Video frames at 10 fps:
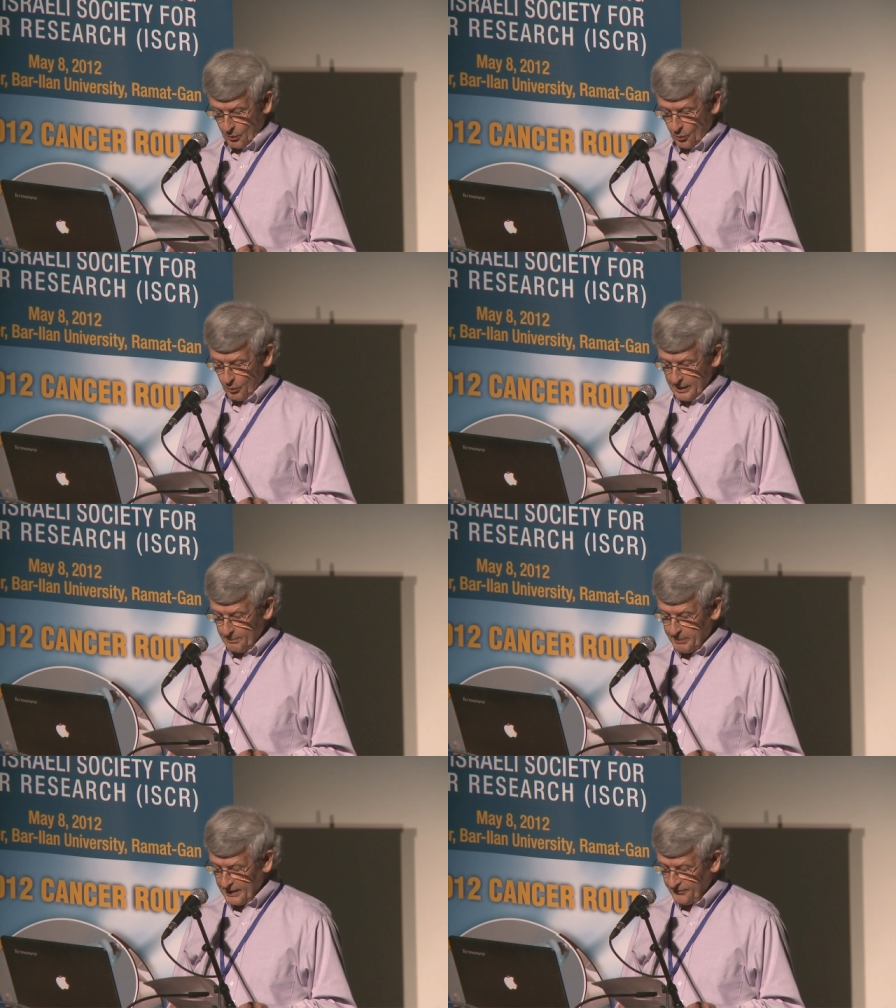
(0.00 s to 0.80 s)
who will
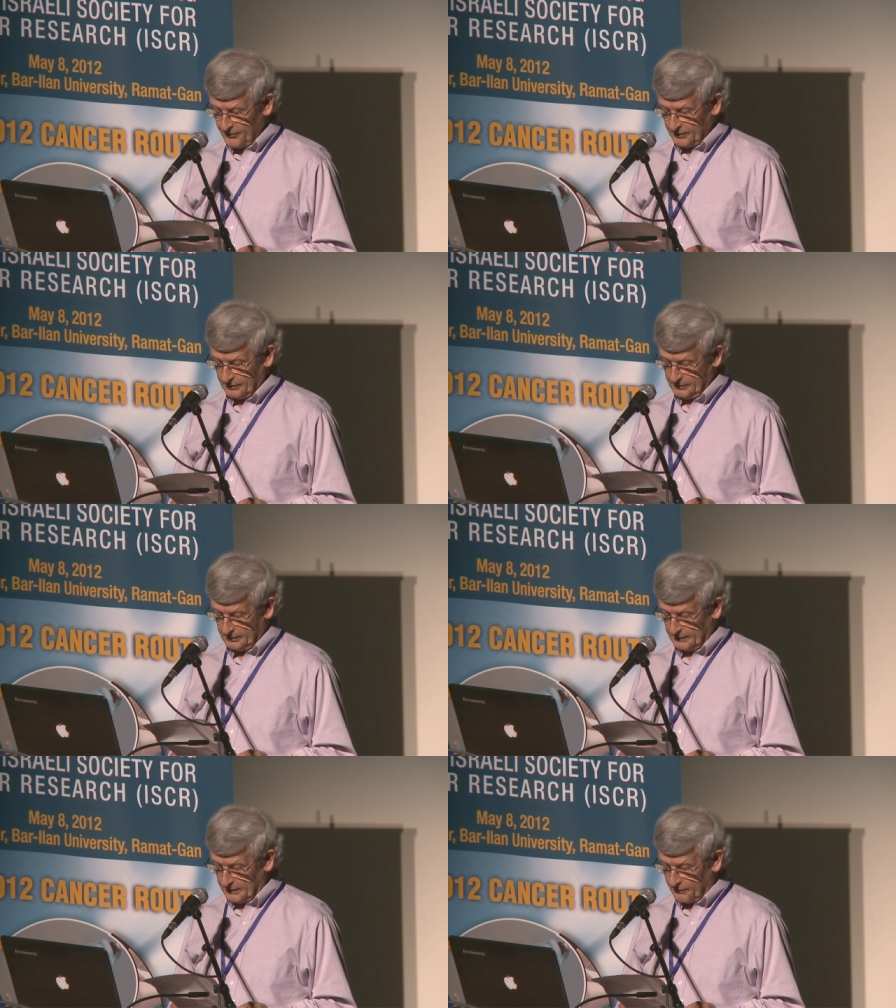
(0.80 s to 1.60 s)
benefit
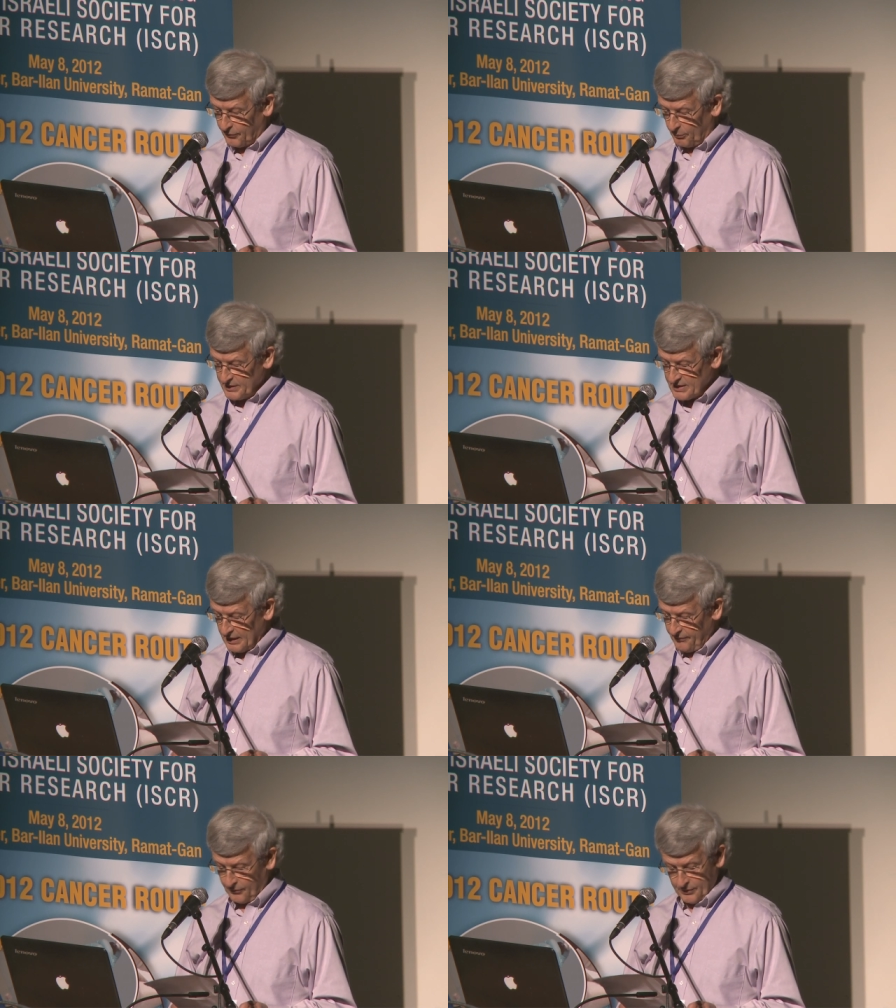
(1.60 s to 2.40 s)
from his
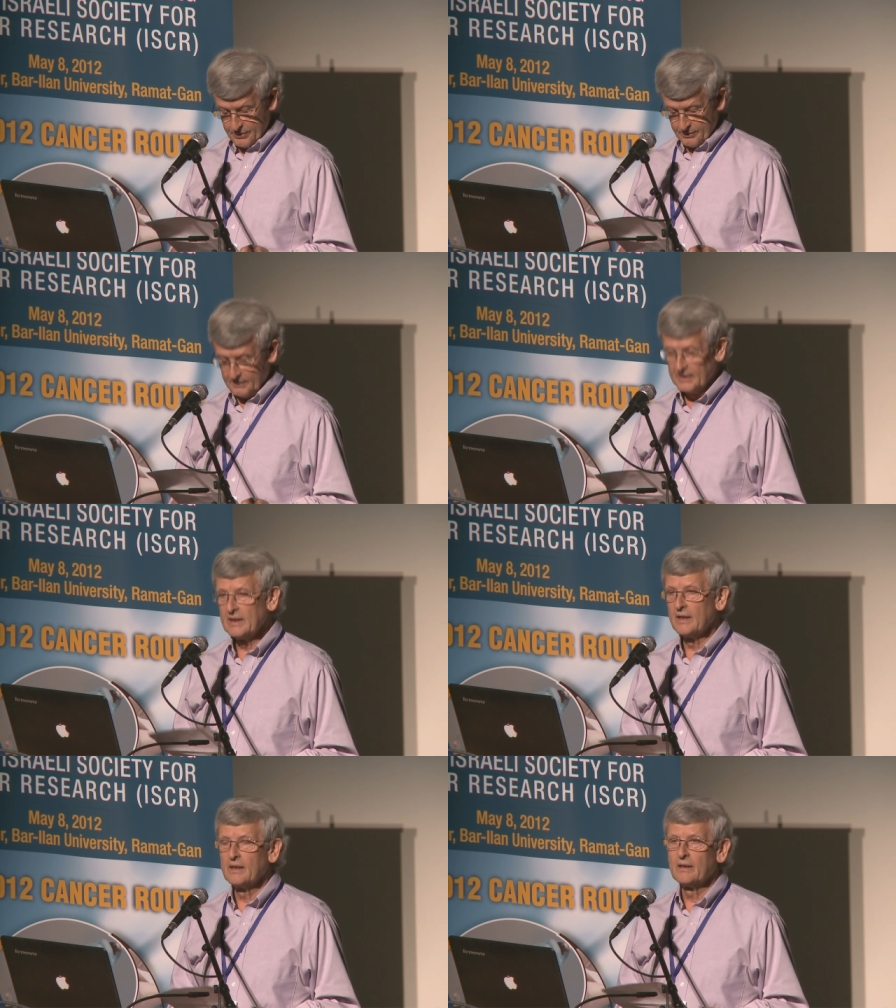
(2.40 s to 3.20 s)
efforts,
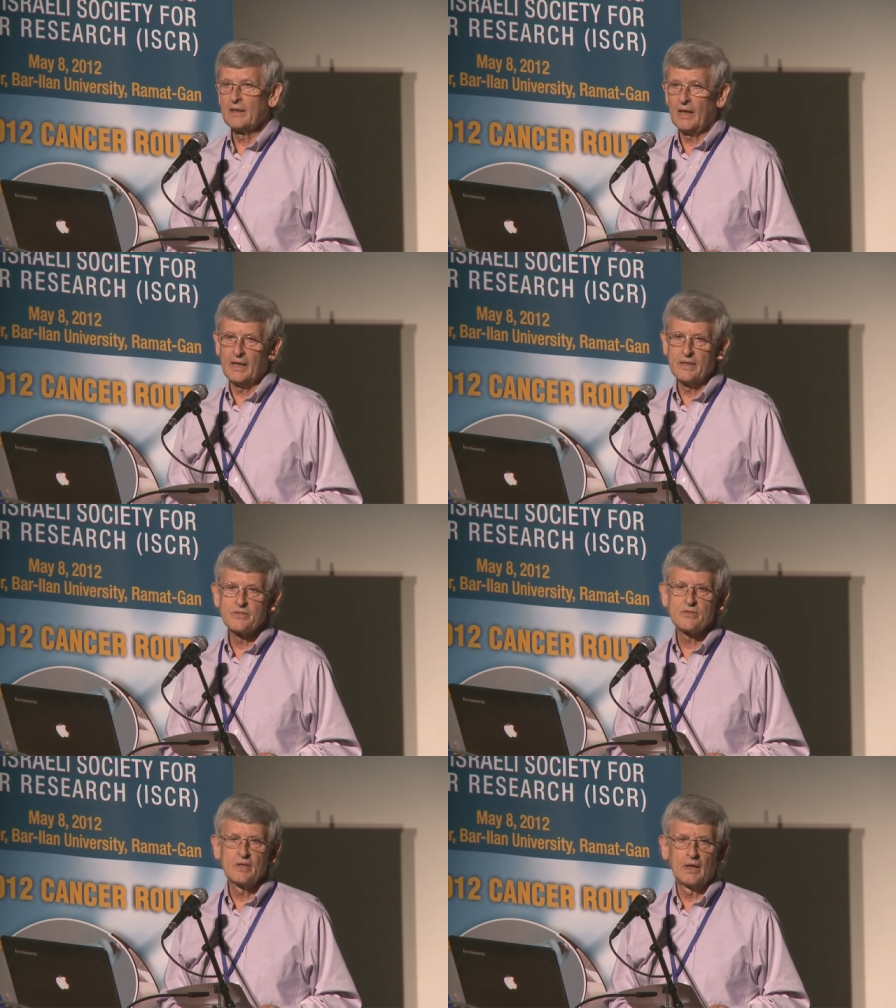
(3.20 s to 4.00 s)
the
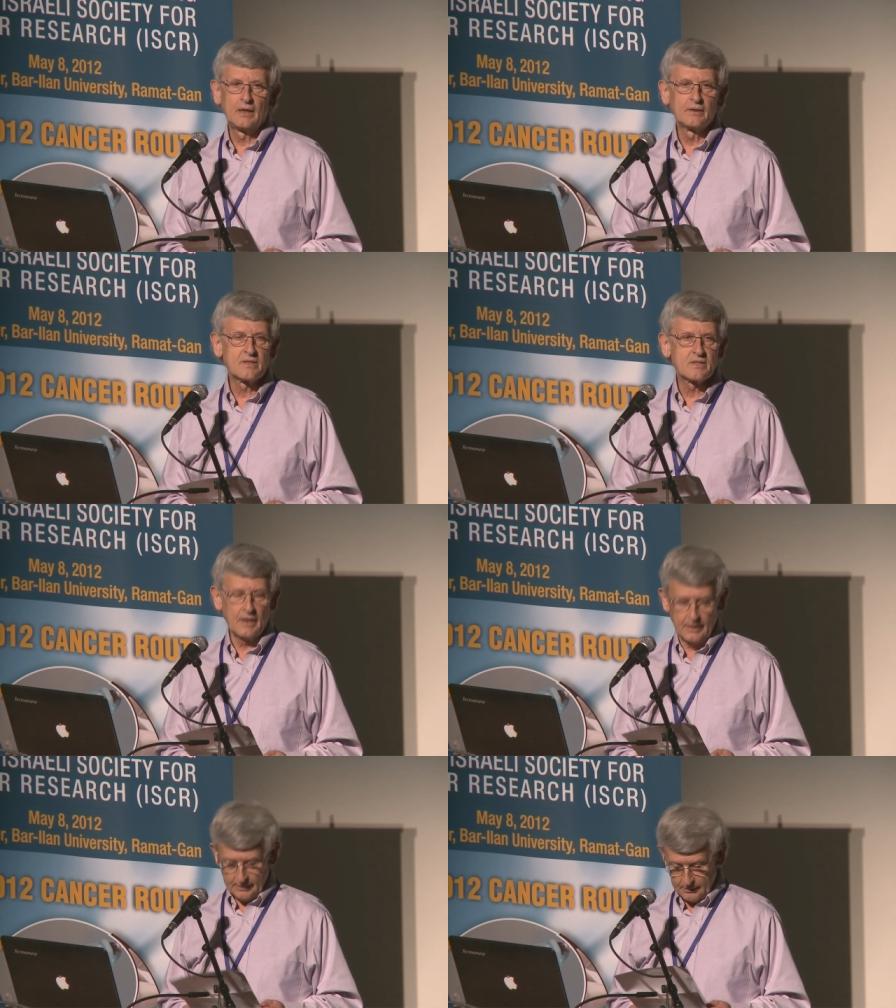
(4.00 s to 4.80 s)
ISCR
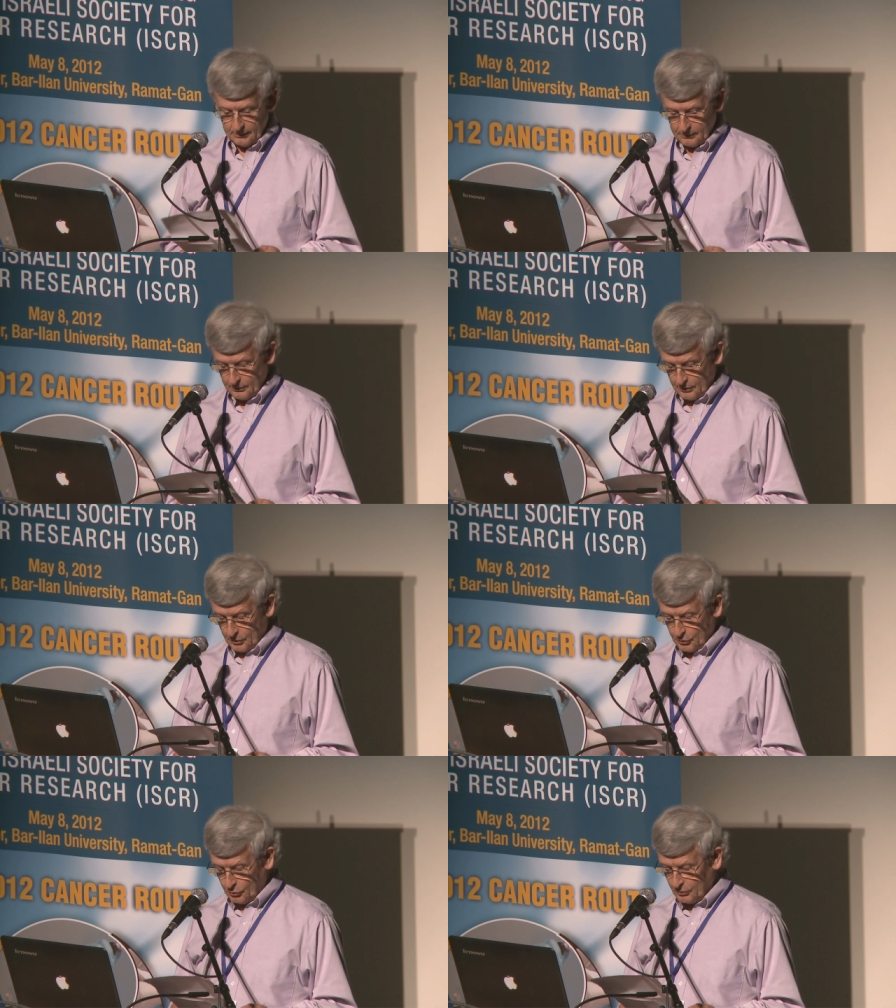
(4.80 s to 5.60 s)
decided
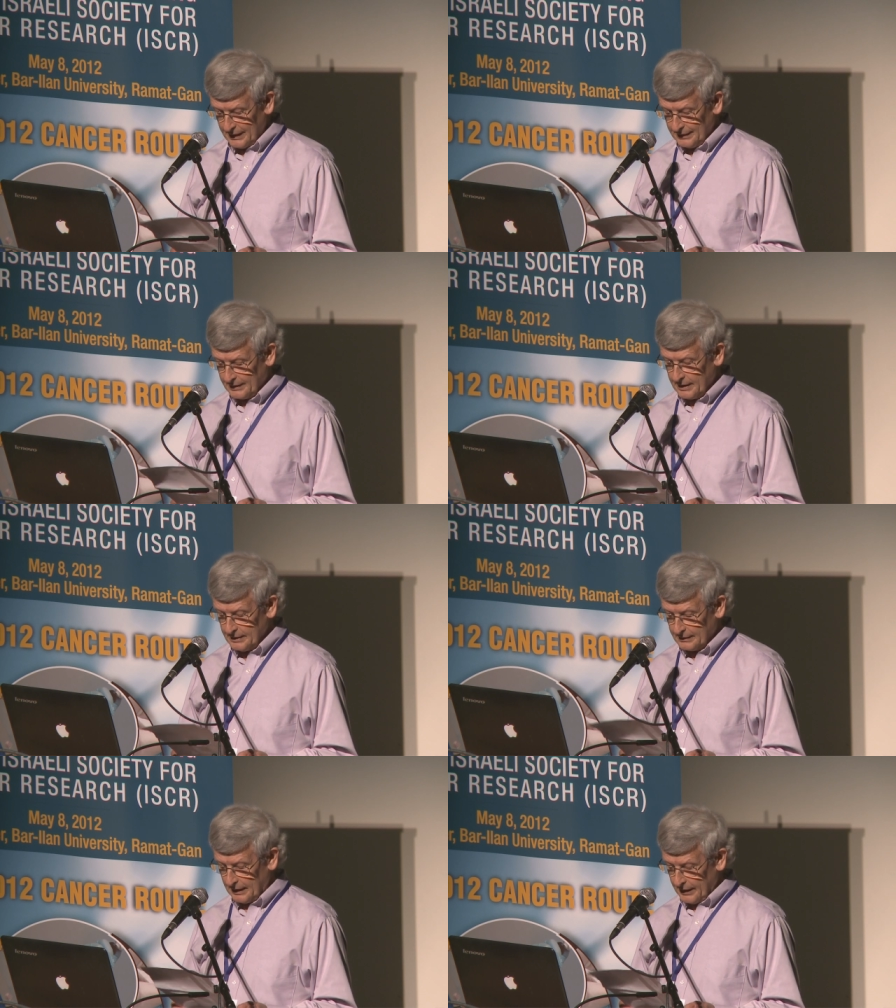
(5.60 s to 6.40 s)
to
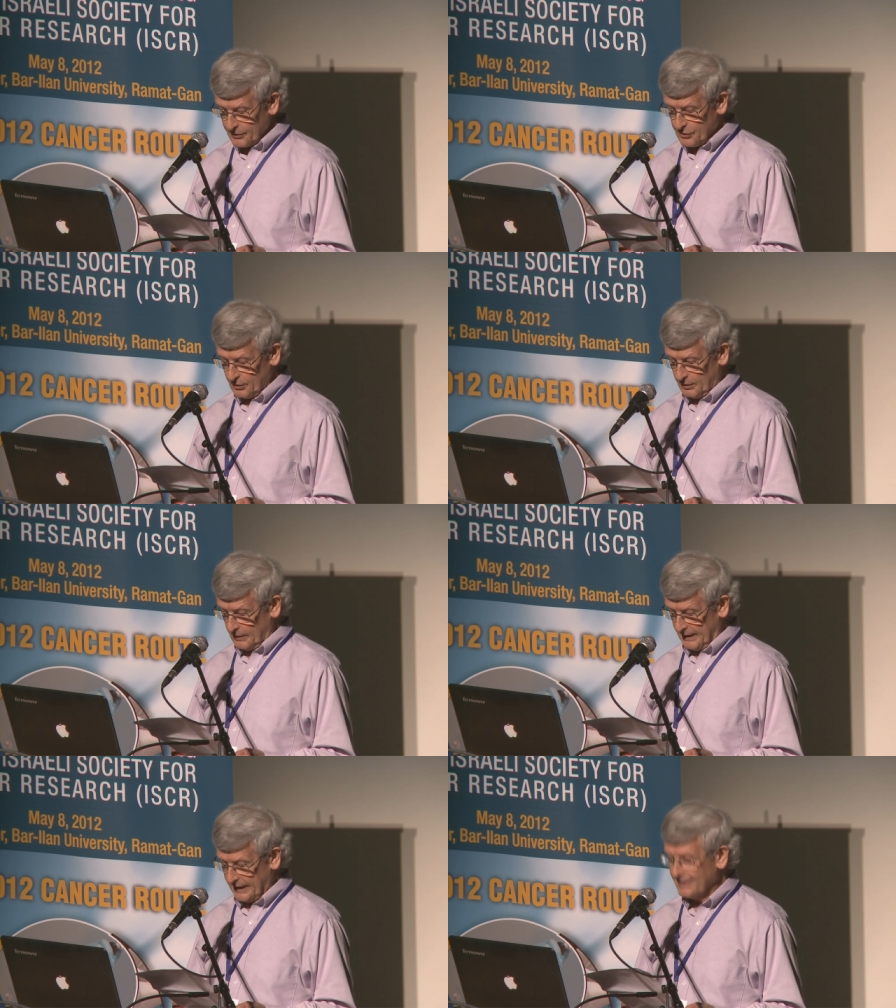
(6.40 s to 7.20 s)
dedicate a lecture
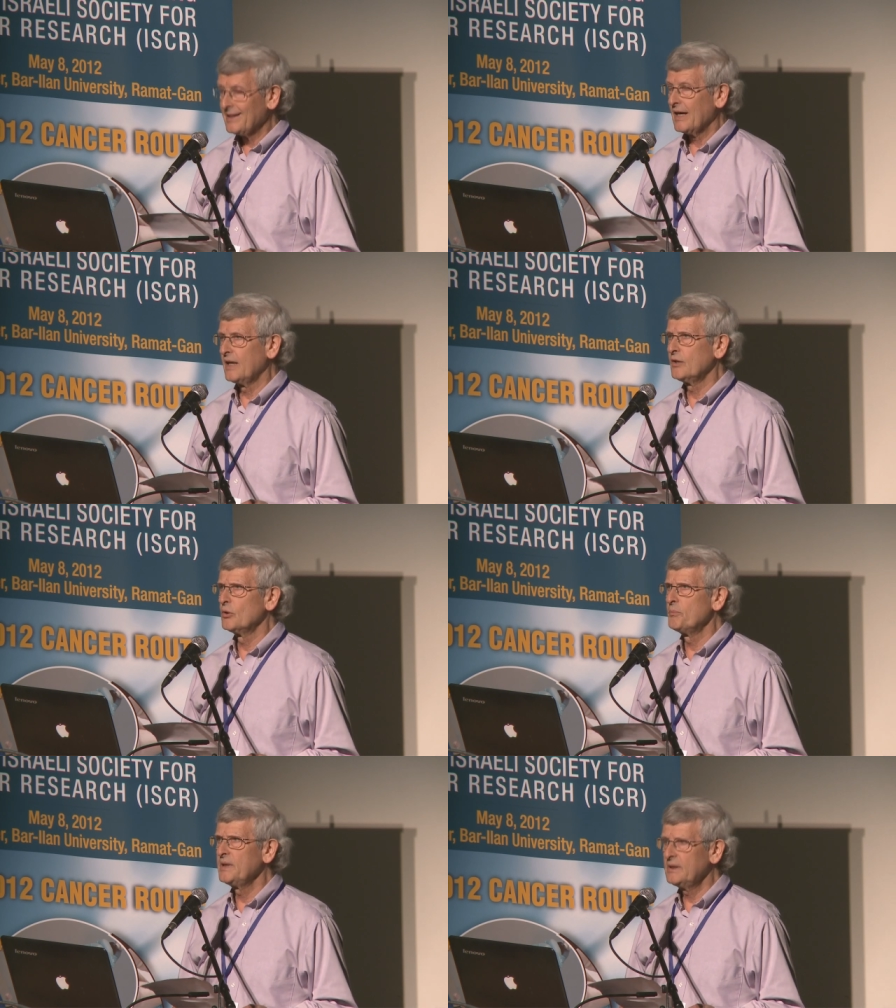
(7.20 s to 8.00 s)
at the annual
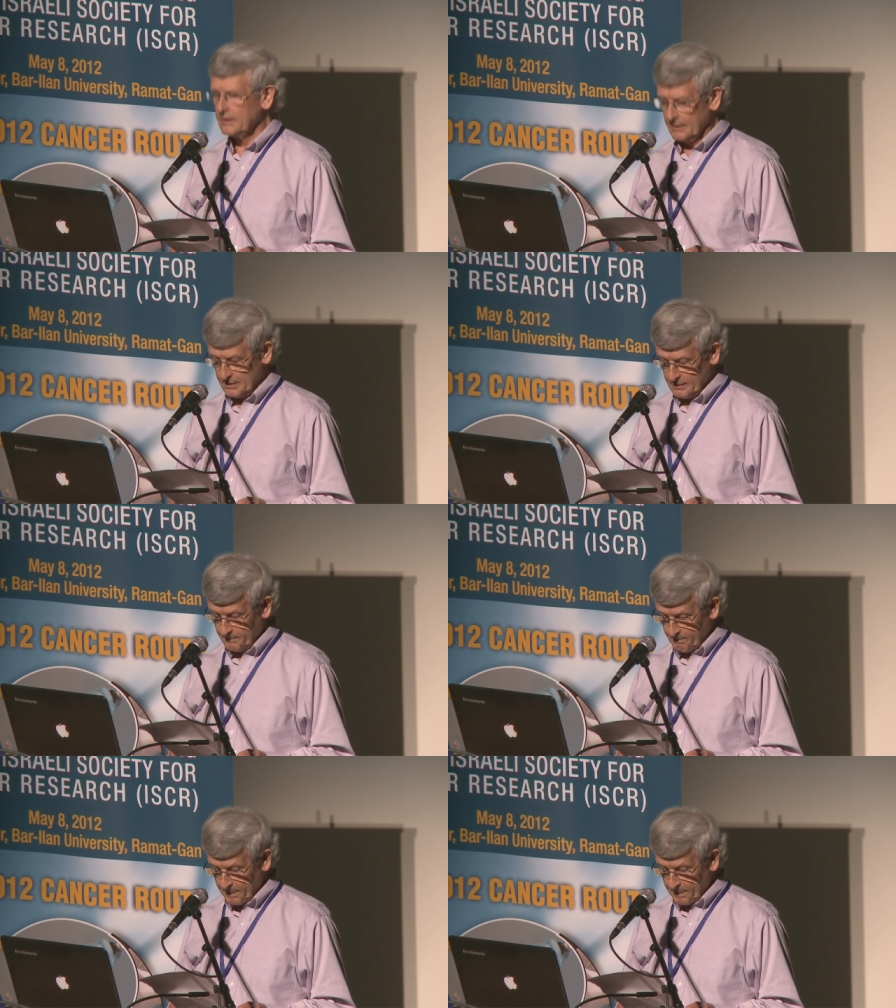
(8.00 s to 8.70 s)
meetings